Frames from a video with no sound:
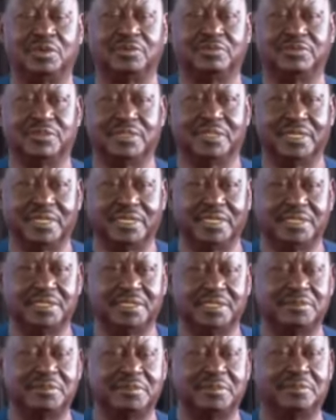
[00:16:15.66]
You have to
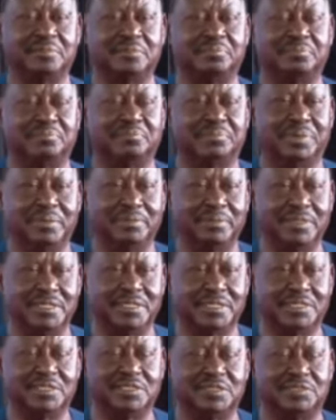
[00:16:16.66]
get
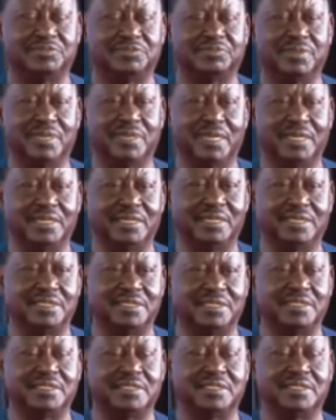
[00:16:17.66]
permits to
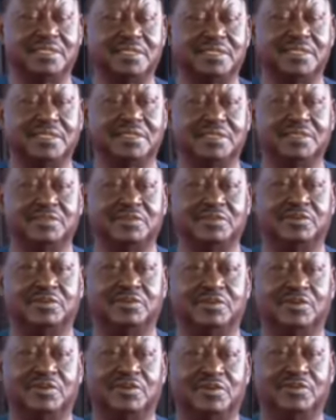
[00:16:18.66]
fly
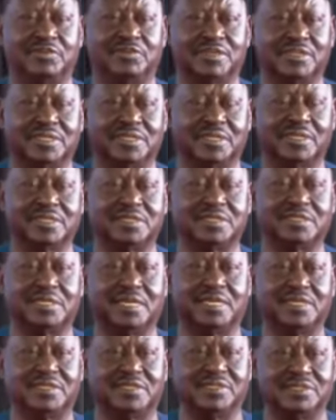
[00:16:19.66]
over
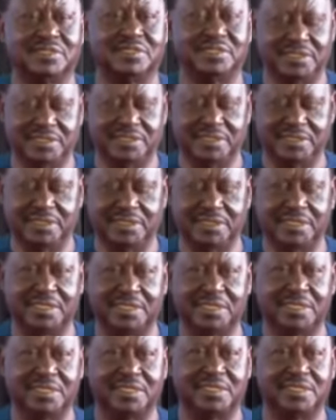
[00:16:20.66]
countries,
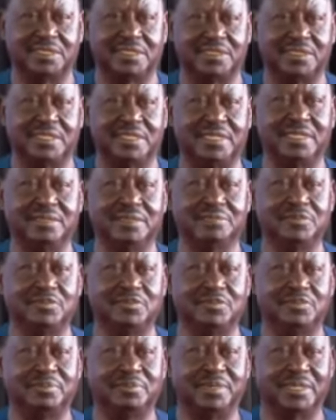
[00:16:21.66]

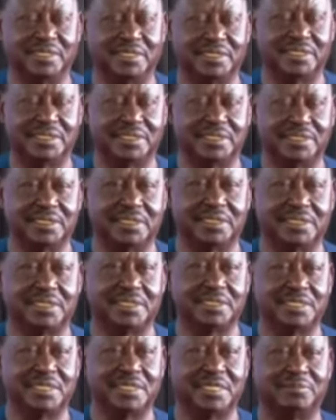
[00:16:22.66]
delaying movements,
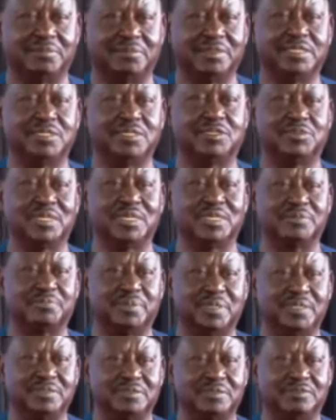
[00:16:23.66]
and make it too
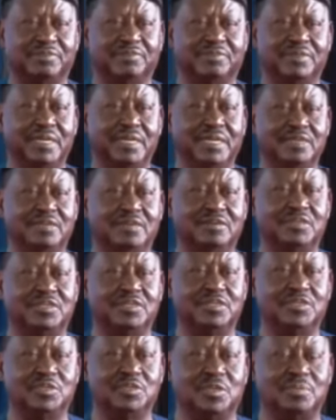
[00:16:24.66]
expensive. Flying
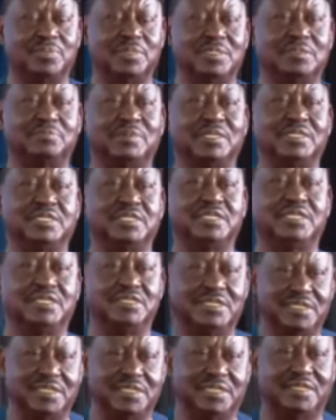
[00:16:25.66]
over Europe is much
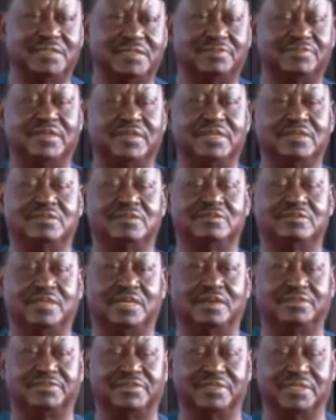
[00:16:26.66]
easier than flying
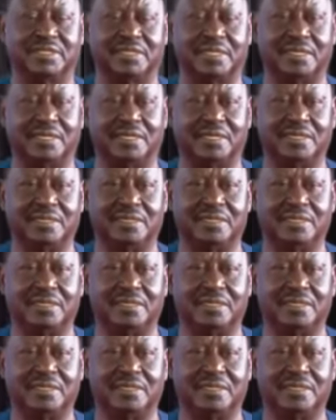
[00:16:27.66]
over Africa.